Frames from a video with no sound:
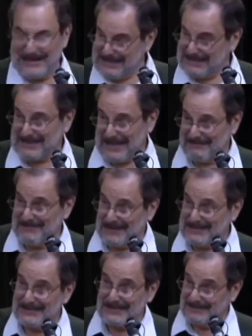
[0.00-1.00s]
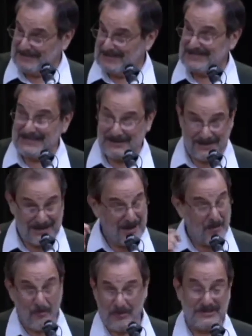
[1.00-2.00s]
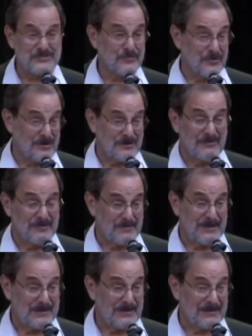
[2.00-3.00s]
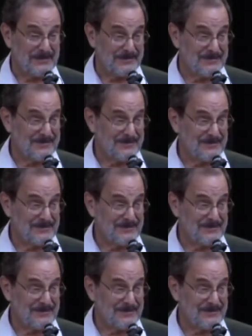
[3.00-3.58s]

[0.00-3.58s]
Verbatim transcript: I stop myself and say, what's wrong with my life?